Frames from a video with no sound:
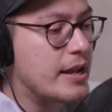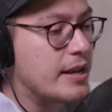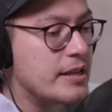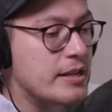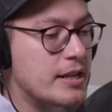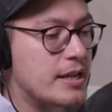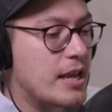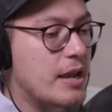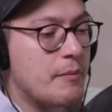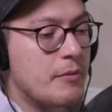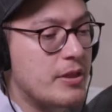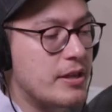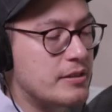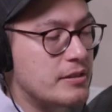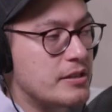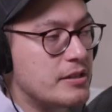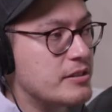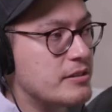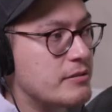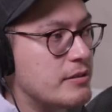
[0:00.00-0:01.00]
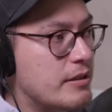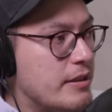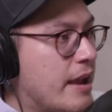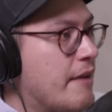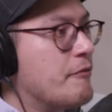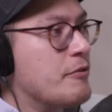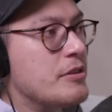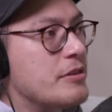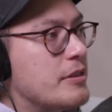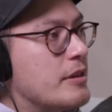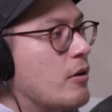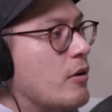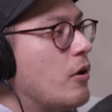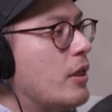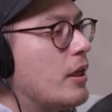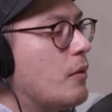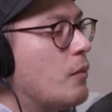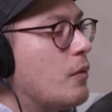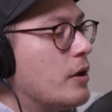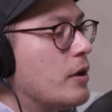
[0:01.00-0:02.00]
I need a camera that does everything
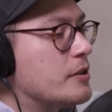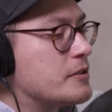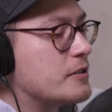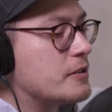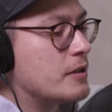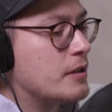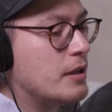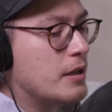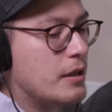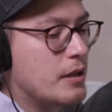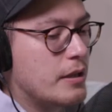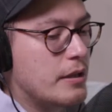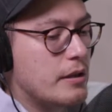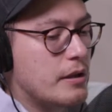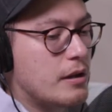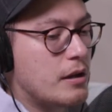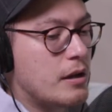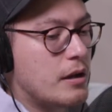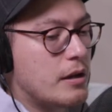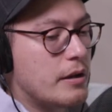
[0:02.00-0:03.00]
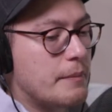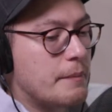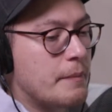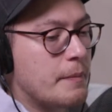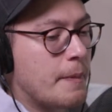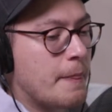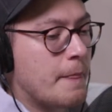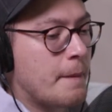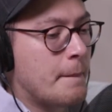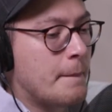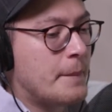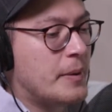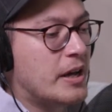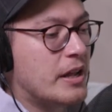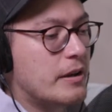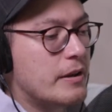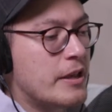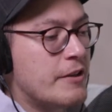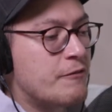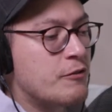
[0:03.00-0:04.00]
all at once.
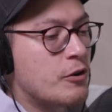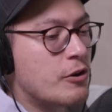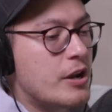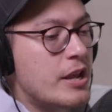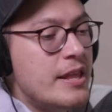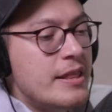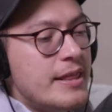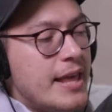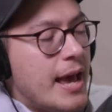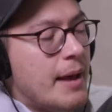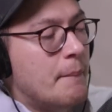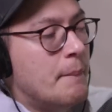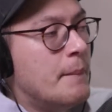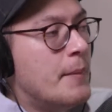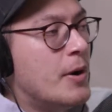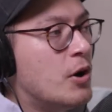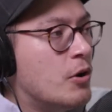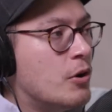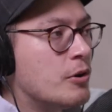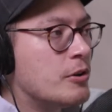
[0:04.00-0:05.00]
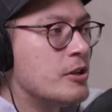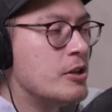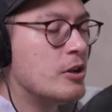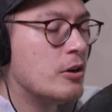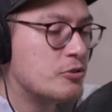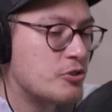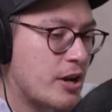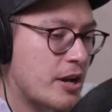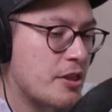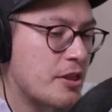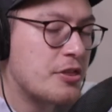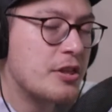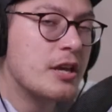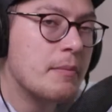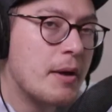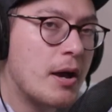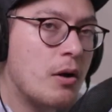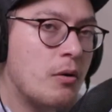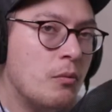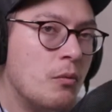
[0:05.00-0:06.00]
But if you're in that mode, you know, try to think
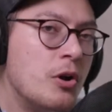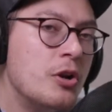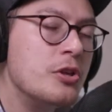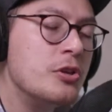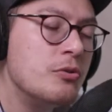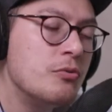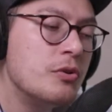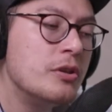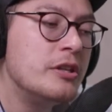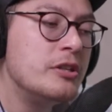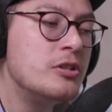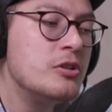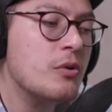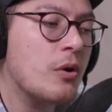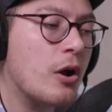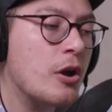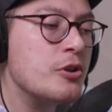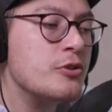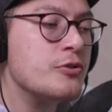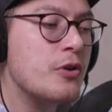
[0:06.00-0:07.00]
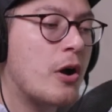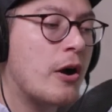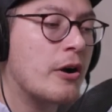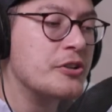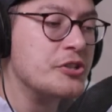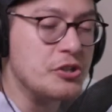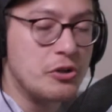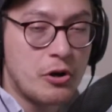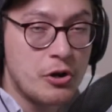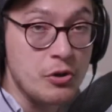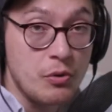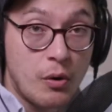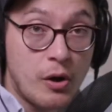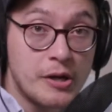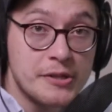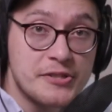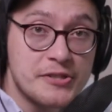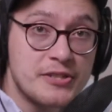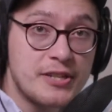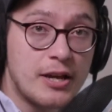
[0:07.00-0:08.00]
about what are you really doing? Are you
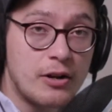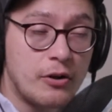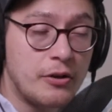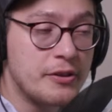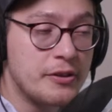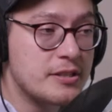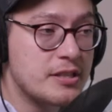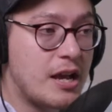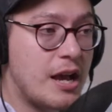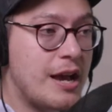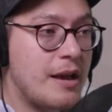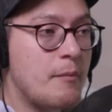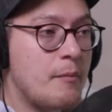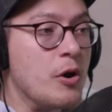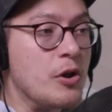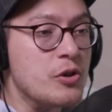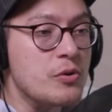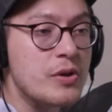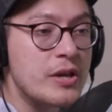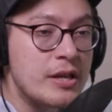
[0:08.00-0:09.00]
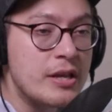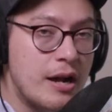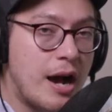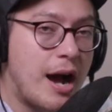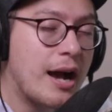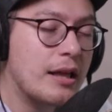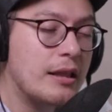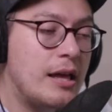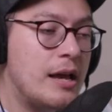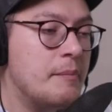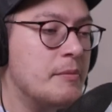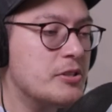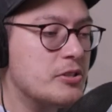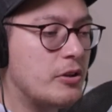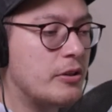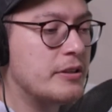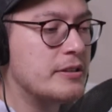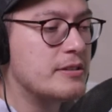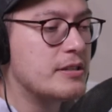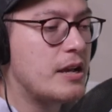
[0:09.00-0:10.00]
on set all the time? Are you in hot climates
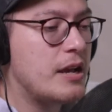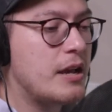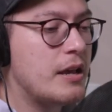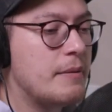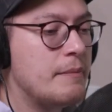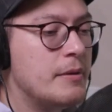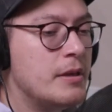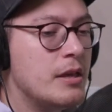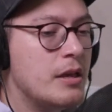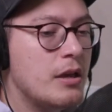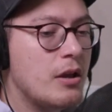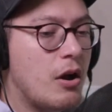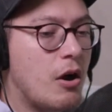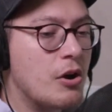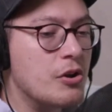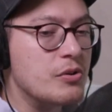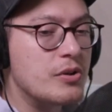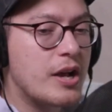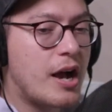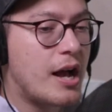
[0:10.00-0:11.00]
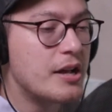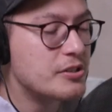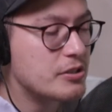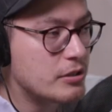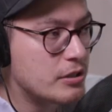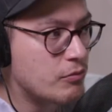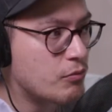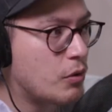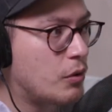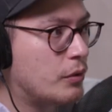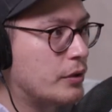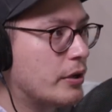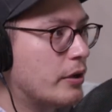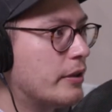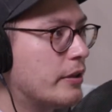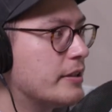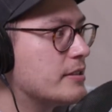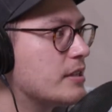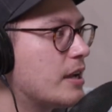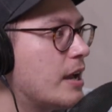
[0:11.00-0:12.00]
all the time? Are you constantly rolling
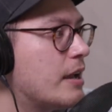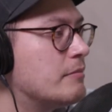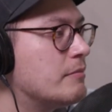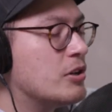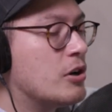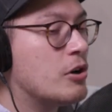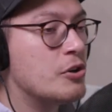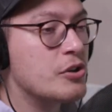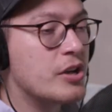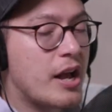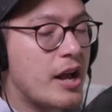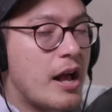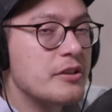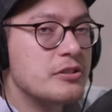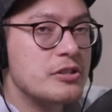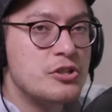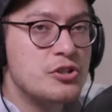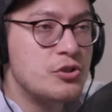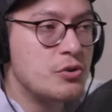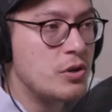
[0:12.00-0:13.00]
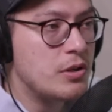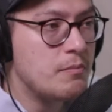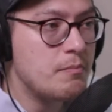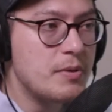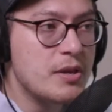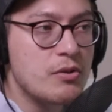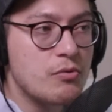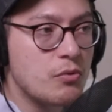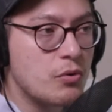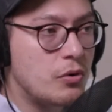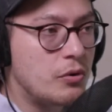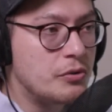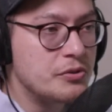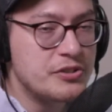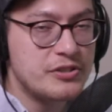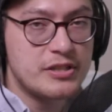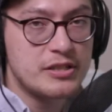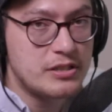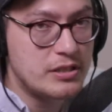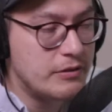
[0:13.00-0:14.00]
all the time? Are you constantly shooting B-roll,
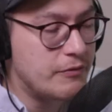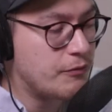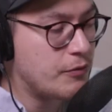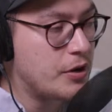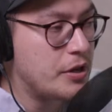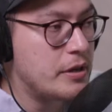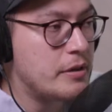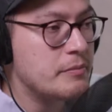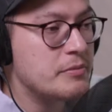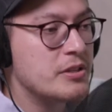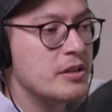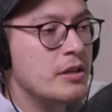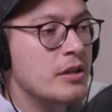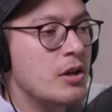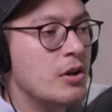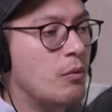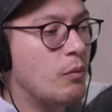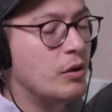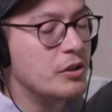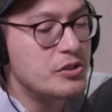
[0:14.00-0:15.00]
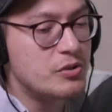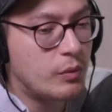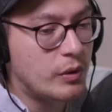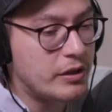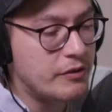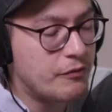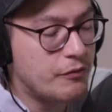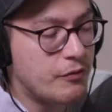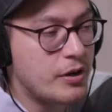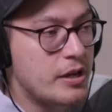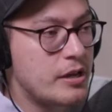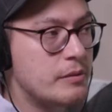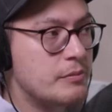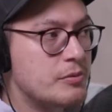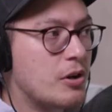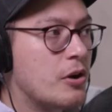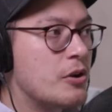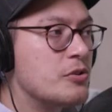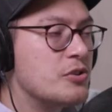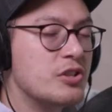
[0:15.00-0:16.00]
60 frames, 120
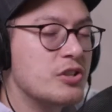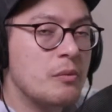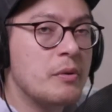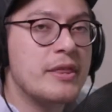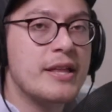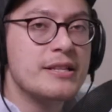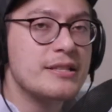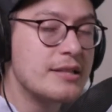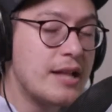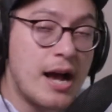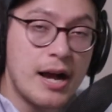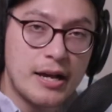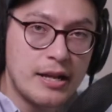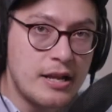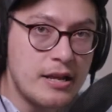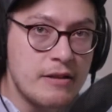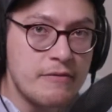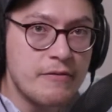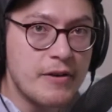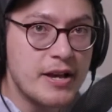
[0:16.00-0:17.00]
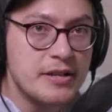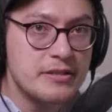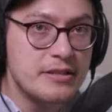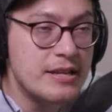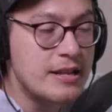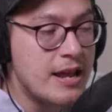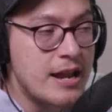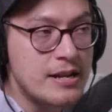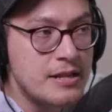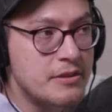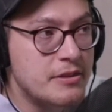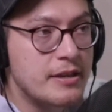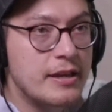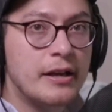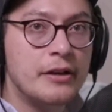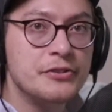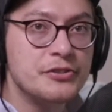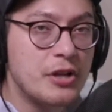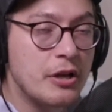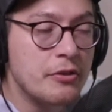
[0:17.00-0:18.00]
frames? Are you someone that's not going to invest in anything
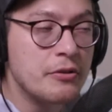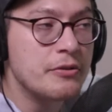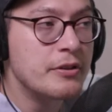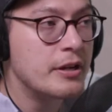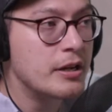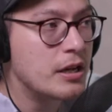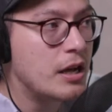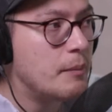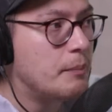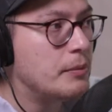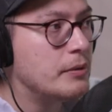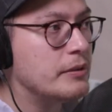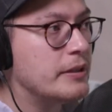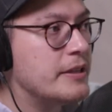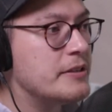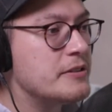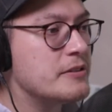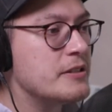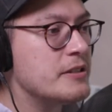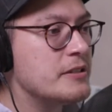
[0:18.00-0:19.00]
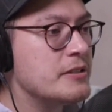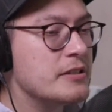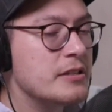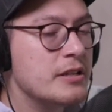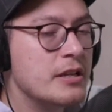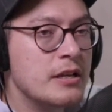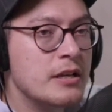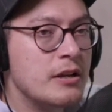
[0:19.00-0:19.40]
else other than a couple lenses?